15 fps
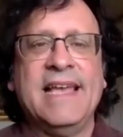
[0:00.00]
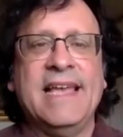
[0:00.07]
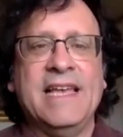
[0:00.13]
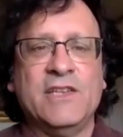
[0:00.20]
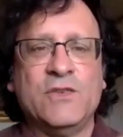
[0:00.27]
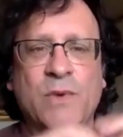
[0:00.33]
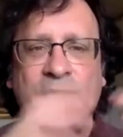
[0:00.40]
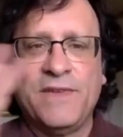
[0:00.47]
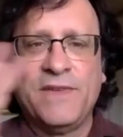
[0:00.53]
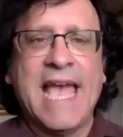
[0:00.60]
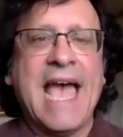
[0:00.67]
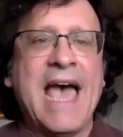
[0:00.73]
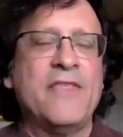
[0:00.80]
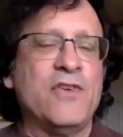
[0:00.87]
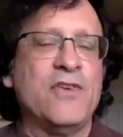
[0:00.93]
is we've
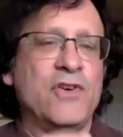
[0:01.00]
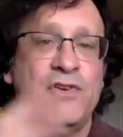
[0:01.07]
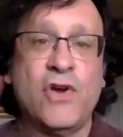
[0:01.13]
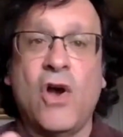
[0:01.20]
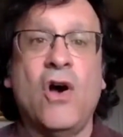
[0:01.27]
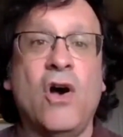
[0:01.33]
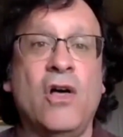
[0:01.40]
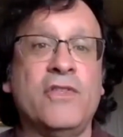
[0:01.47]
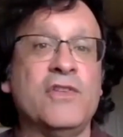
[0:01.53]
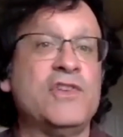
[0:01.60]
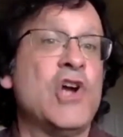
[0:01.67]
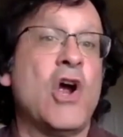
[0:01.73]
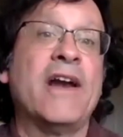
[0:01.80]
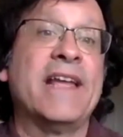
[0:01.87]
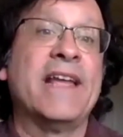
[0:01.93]
gathered all the
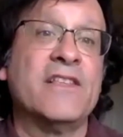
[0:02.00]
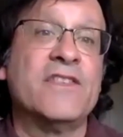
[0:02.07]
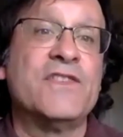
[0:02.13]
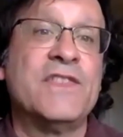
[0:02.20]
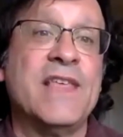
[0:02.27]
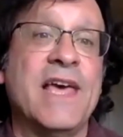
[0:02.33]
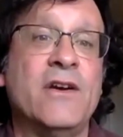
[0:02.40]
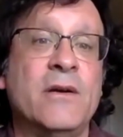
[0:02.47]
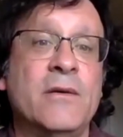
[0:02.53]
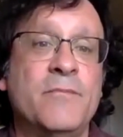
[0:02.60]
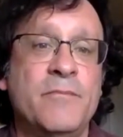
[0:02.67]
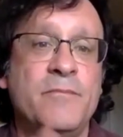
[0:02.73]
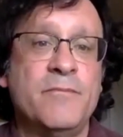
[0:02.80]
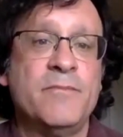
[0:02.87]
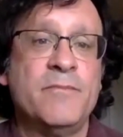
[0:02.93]
targets
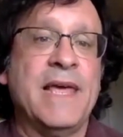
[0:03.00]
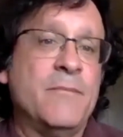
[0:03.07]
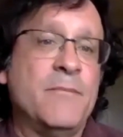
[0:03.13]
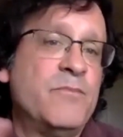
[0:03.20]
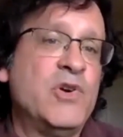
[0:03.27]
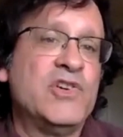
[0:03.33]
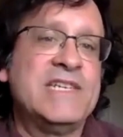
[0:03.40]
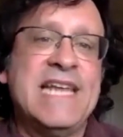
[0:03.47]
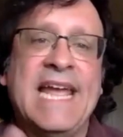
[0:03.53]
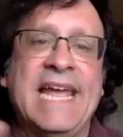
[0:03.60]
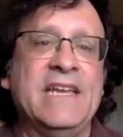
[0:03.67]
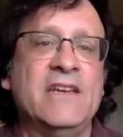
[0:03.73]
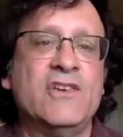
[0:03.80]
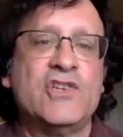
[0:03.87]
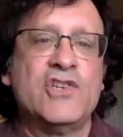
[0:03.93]
that
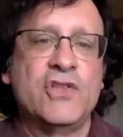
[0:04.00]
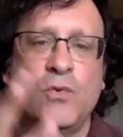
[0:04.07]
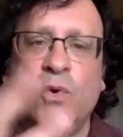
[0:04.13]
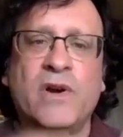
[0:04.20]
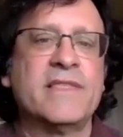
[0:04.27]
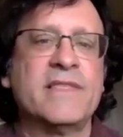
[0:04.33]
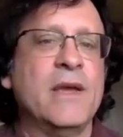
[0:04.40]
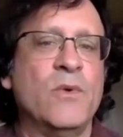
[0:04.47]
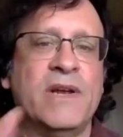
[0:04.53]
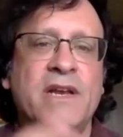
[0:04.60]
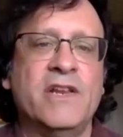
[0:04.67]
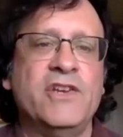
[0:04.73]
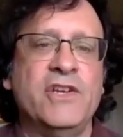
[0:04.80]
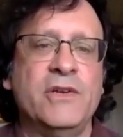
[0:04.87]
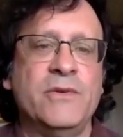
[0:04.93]
pertain to the work that we're
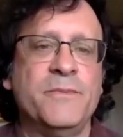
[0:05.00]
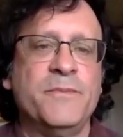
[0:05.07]
going to do.